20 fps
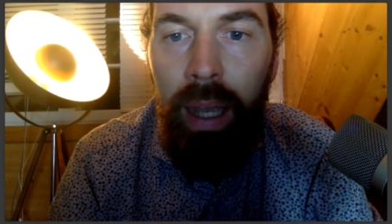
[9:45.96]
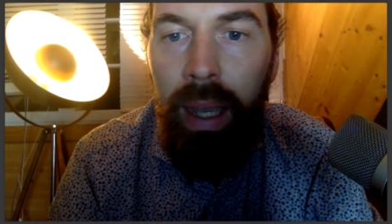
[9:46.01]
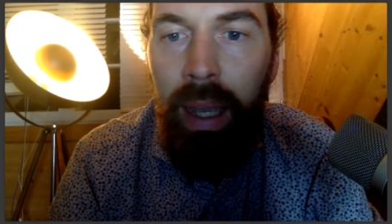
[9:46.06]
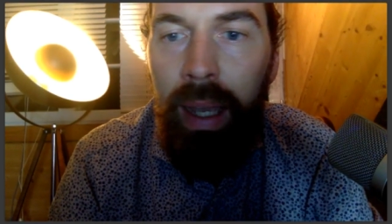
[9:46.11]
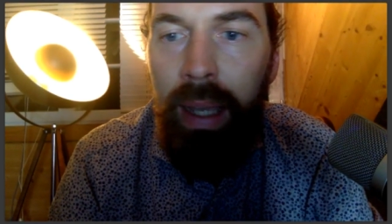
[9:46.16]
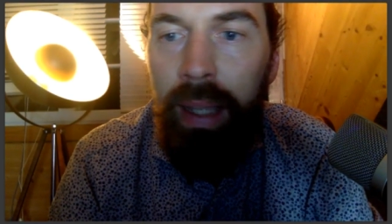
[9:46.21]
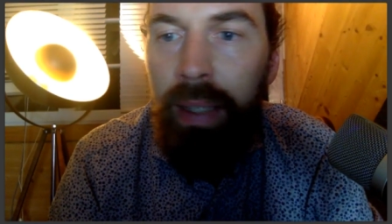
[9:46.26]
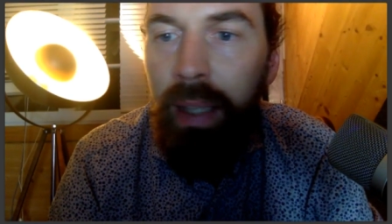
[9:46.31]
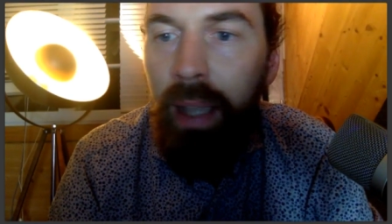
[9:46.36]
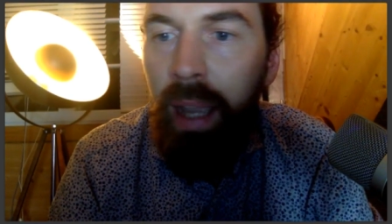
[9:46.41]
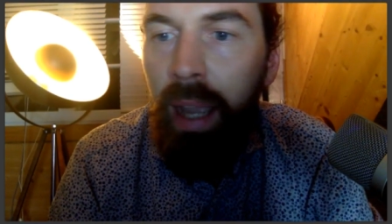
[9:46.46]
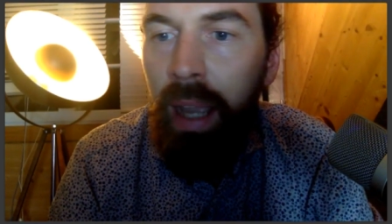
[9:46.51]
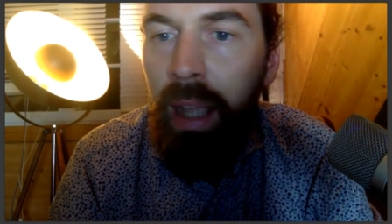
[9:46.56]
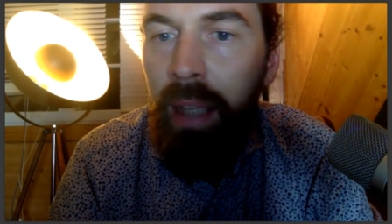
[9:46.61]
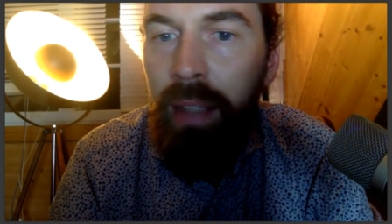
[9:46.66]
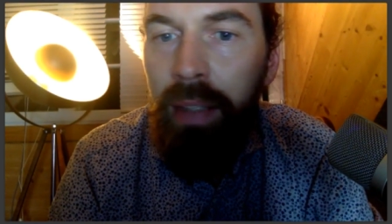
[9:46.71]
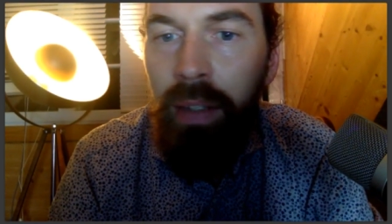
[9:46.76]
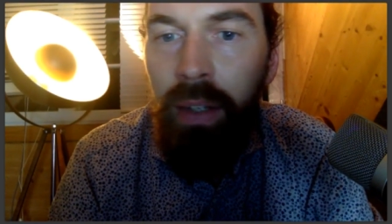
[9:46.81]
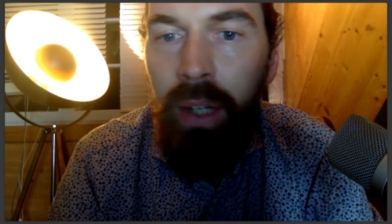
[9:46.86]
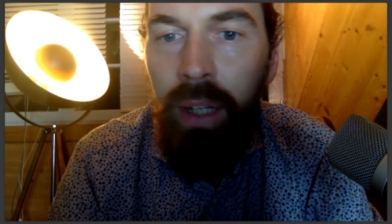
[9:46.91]
as I
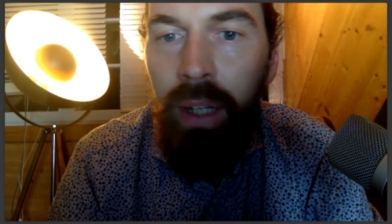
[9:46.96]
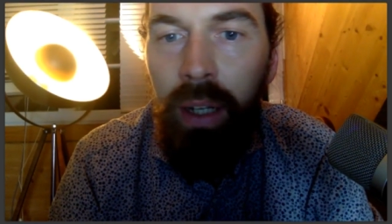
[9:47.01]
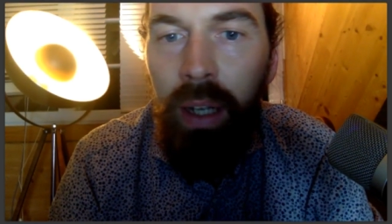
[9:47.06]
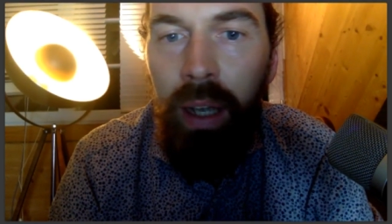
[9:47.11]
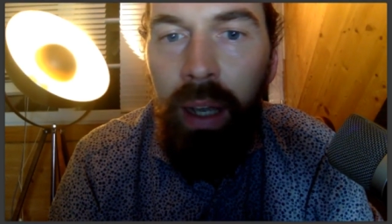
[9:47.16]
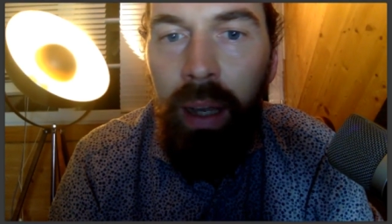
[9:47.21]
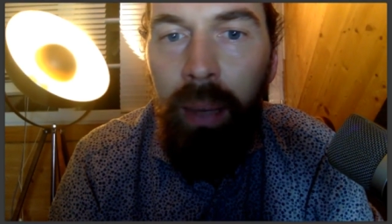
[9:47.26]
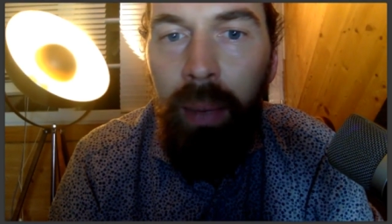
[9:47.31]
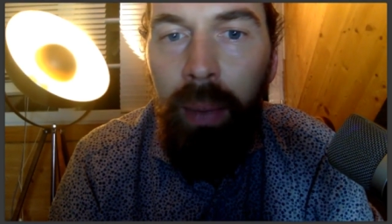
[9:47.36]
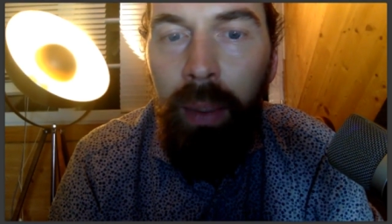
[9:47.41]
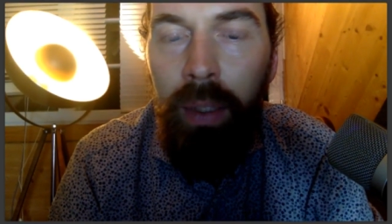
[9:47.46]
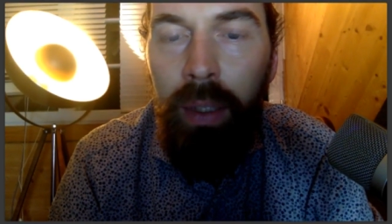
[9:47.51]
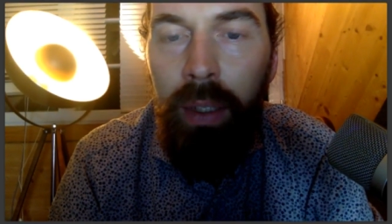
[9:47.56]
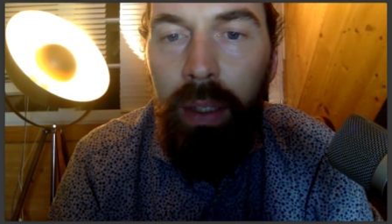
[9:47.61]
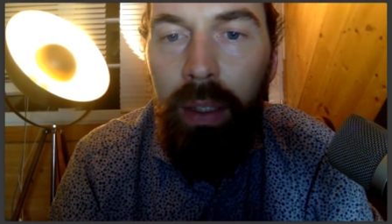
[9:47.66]
answer it, I will